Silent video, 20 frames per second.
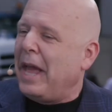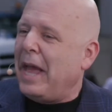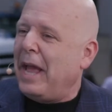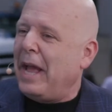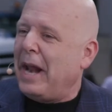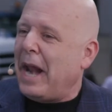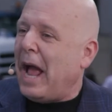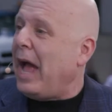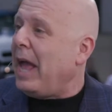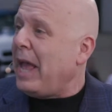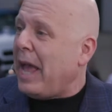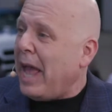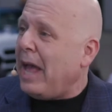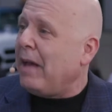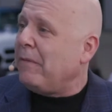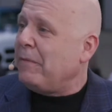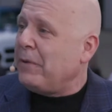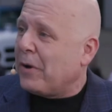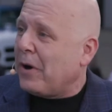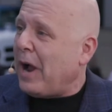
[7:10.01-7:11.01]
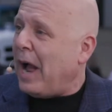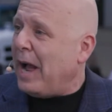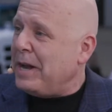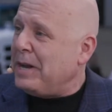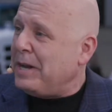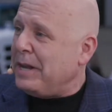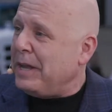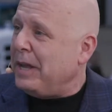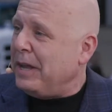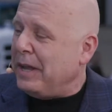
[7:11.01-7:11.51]
and I have your
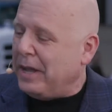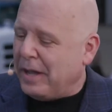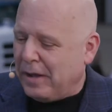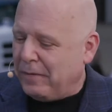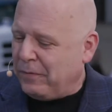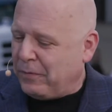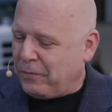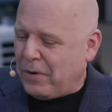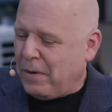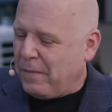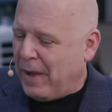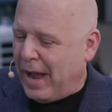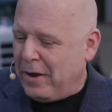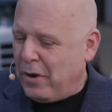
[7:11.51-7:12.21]
ID in front.